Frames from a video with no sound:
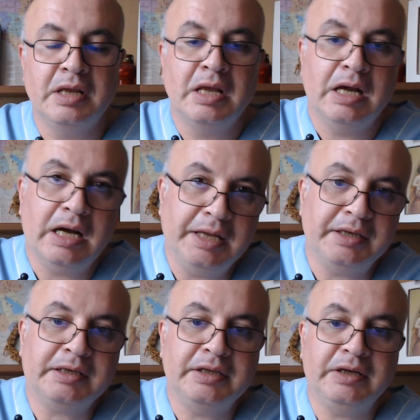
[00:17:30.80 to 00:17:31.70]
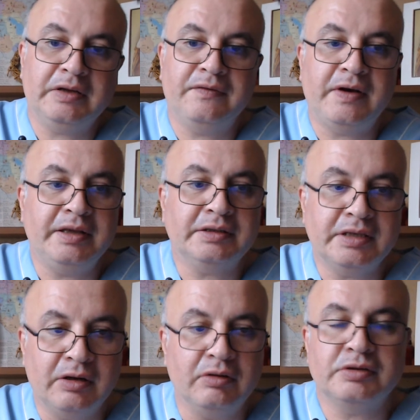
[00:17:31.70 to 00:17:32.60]
Other clinical findings
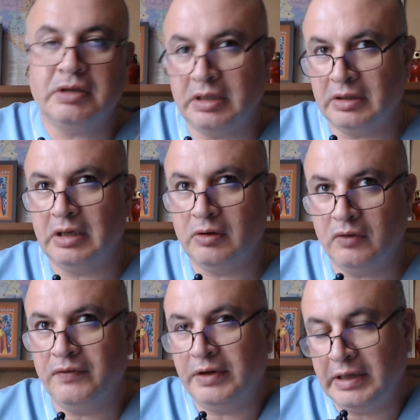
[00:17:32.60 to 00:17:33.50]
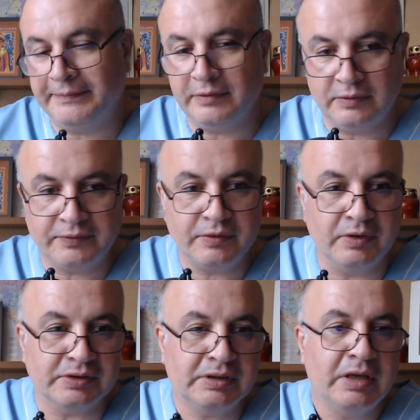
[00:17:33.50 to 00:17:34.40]
are also often helpful, of
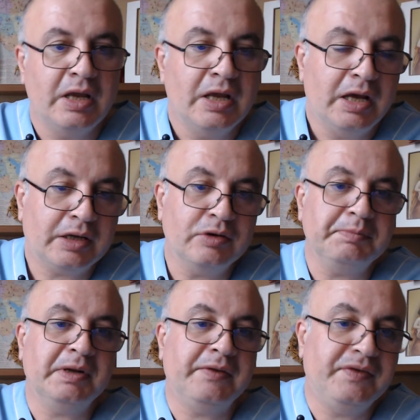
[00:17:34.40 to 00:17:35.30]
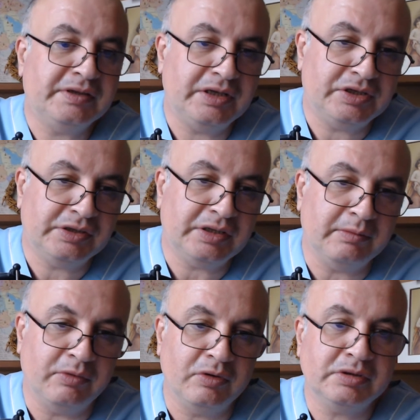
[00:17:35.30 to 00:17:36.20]
course. Acute manifestations are
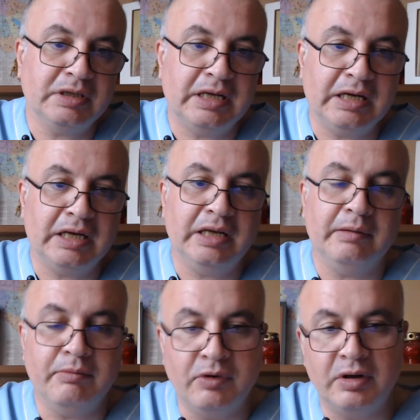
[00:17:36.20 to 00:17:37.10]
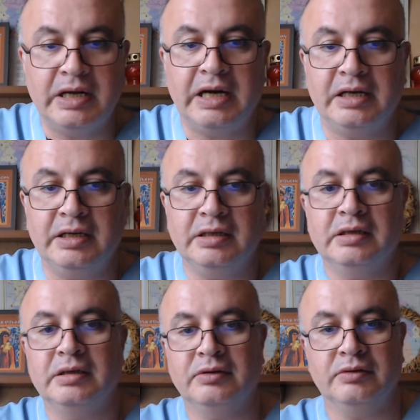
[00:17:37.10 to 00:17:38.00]
more likely
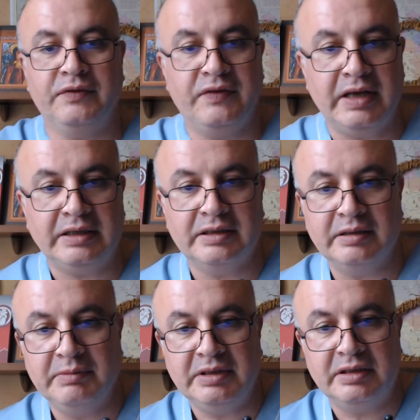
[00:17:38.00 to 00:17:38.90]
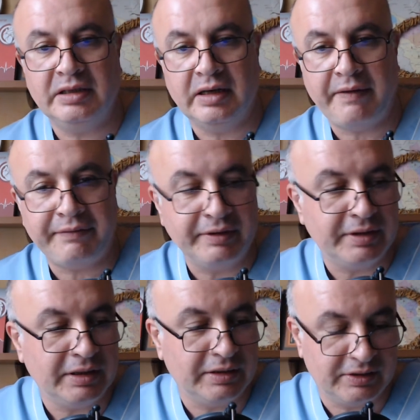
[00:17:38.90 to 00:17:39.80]
to reflect an immediately
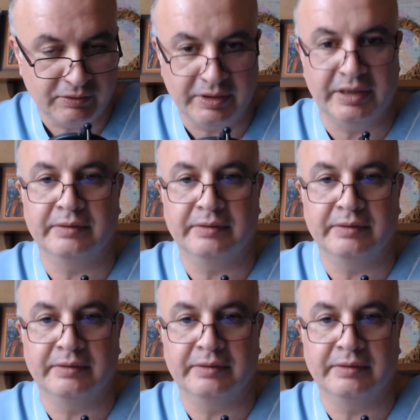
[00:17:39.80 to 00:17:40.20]
life-threatening disorder.